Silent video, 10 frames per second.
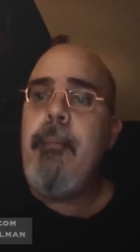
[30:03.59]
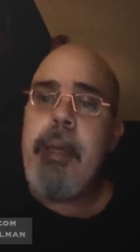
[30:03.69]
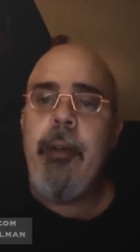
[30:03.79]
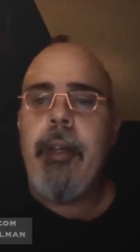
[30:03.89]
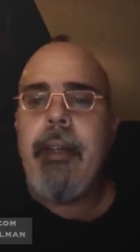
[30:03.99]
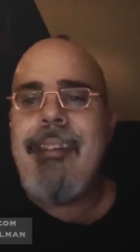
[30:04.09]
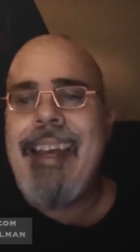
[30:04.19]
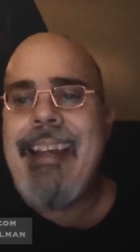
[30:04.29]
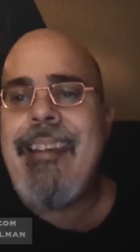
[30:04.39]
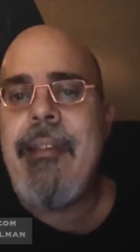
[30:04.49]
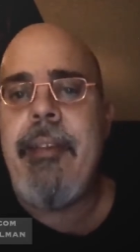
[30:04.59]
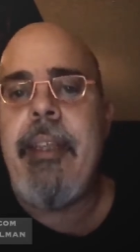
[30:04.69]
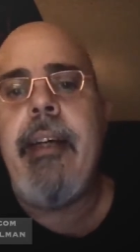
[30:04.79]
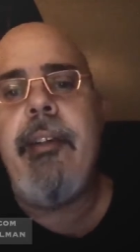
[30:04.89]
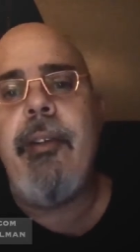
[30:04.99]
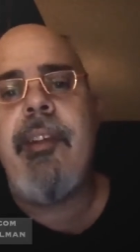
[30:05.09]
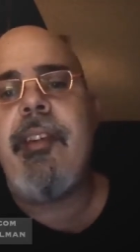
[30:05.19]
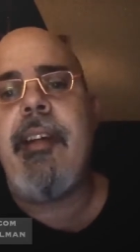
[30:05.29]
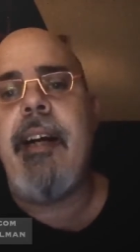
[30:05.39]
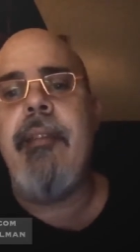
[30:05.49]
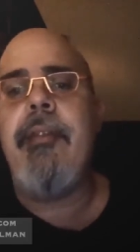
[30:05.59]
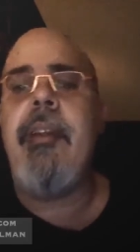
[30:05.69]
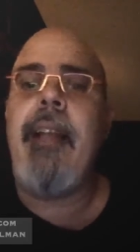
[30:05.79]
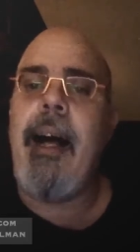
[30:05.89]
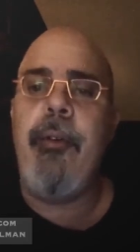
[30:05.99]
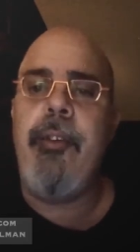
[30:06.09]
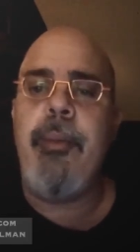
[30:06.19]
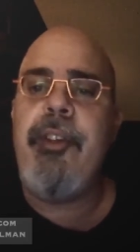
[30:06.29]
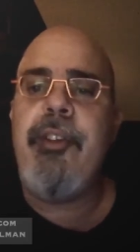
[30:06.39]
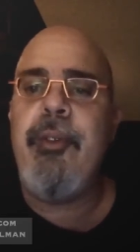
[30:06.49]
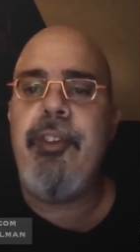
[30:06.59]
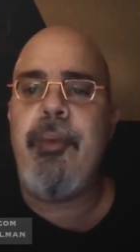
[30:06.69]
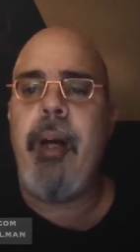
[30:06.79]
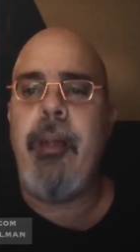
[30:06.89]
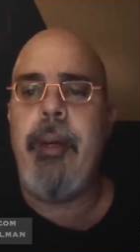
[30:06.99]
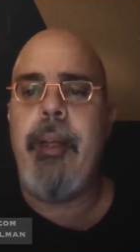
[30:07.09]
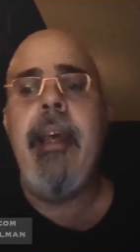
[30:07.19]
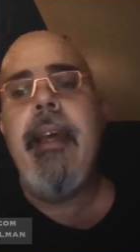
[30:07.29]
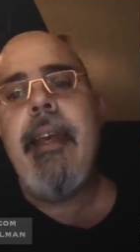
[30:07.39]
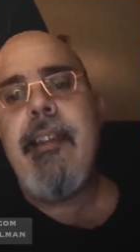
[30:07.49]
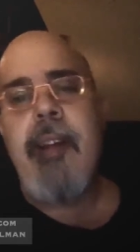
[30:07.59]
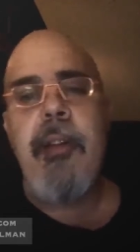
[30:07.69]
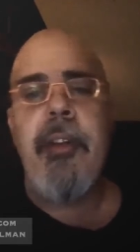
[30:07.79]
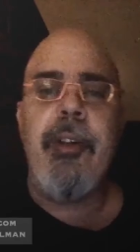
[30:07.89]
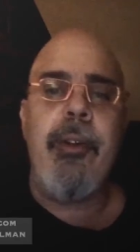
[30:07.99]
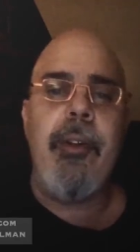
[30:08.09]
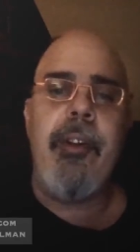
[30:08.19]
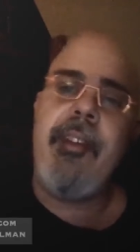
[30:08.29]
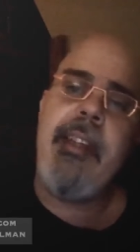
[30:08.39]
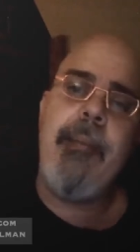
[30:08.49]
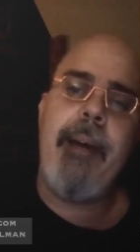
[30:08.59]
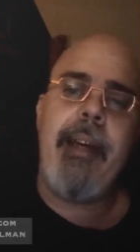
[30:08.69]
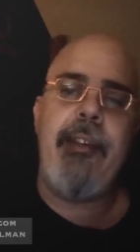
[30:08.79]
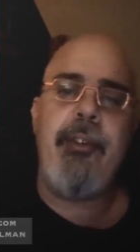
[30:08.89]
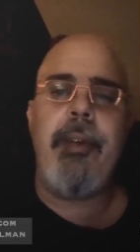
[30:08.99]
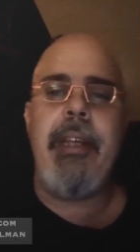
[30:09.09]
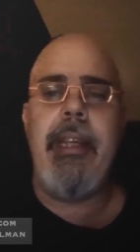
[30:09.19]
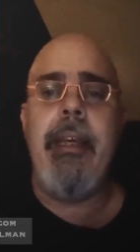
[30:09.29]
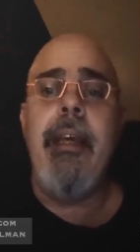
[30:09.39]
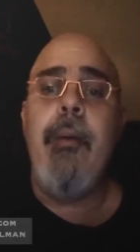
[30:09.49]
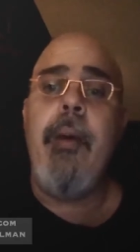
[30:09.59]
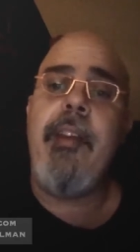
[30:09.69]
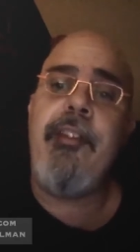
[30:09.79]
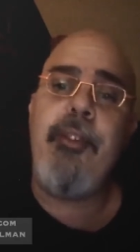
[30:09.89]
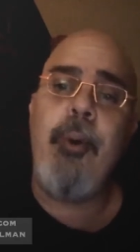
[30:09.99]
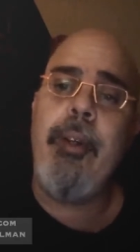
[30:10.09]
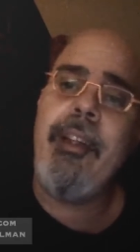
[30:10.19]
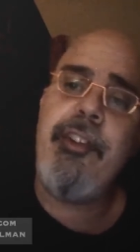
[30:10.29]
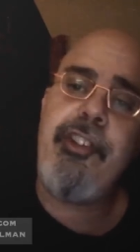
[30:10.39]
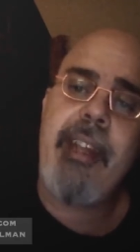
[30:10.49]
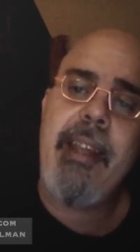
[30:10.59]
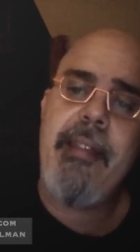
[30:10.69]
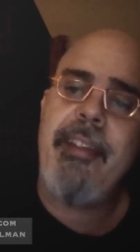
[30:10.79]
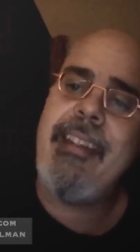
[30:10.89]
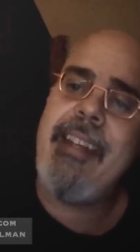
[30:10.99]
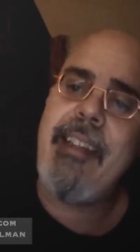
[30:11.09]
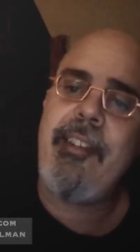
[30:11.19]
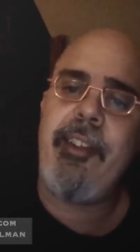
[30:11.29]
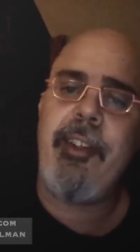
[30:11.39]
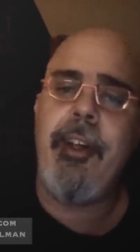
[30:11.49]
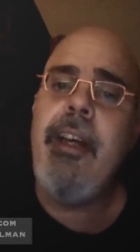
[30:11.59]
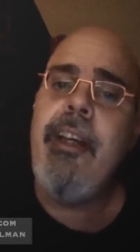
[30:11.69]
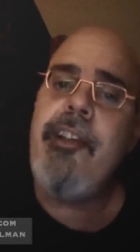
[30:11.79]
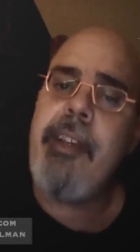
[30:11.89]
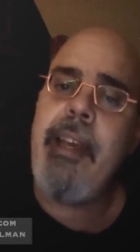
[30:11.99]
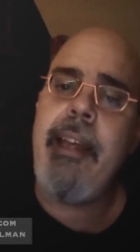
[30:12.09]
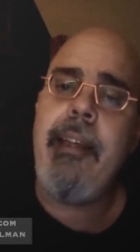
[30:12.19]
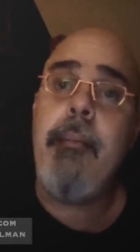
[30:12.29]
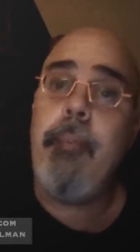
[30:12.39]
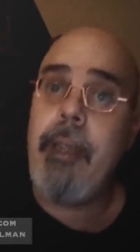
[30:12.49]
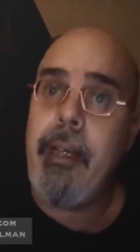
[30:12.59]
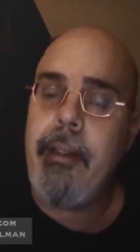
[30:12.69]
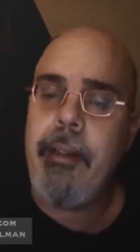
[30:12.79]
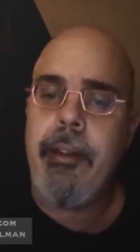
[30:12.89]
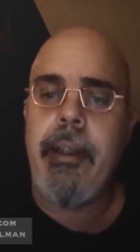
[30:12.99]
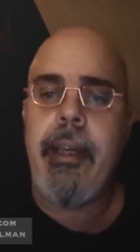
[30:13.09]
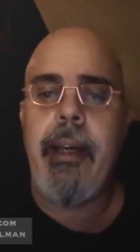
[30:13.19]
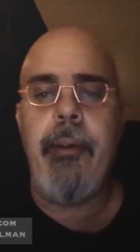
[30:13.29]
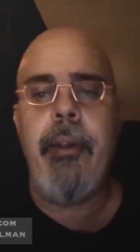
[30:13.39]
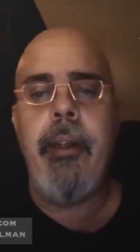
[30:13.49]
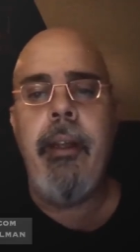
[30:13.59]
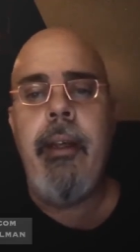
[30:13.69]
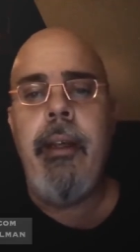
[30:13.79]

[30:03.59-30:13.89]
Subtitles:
Peering tentatively under a scud of clouds that would soon swallow it, he saw the girl sitting by a tree, with his sword unsheathed next to her. She had blood on her gown.